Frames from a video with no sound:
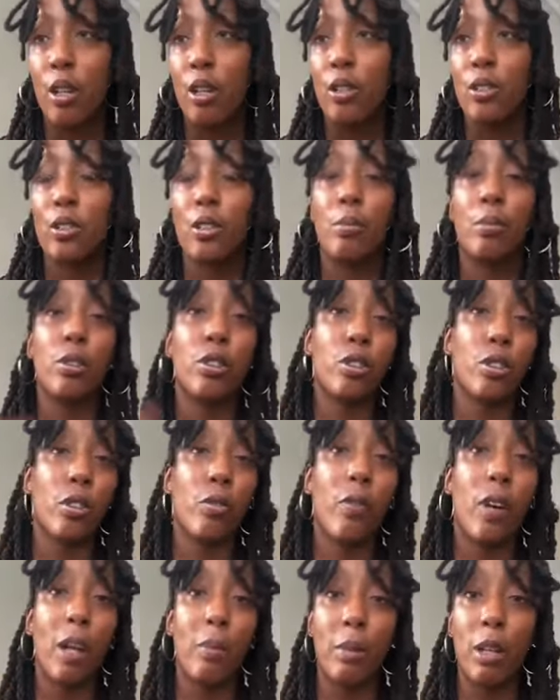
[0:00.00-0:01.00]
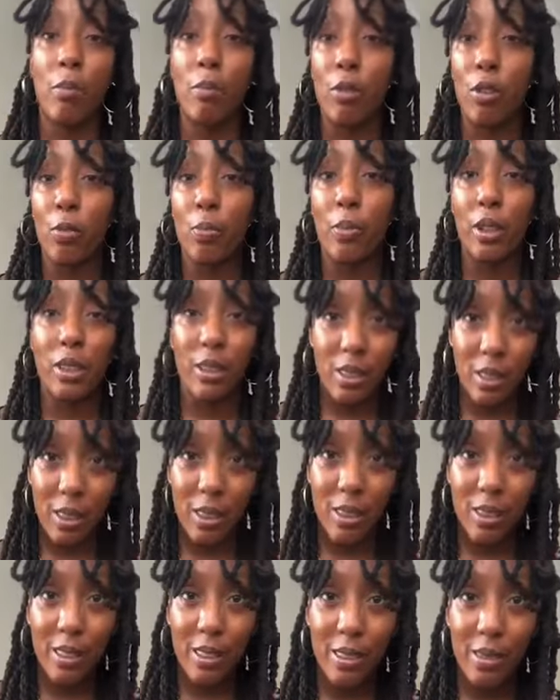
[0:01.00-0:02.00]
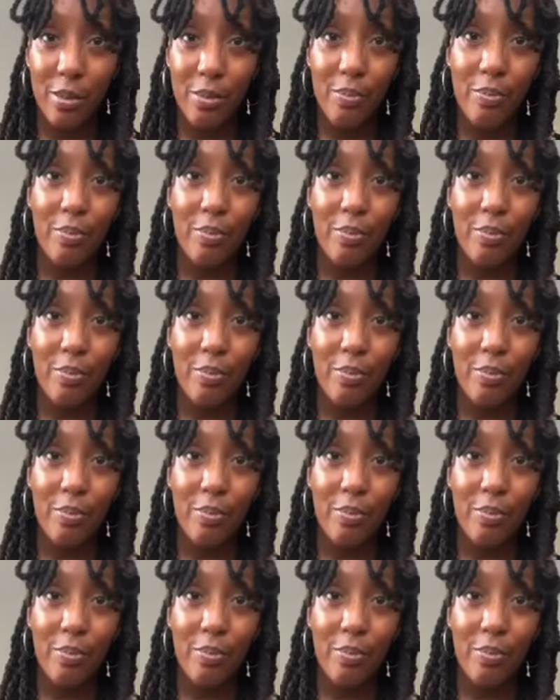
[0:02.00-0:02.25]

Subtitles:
so be sure to follow me in both places.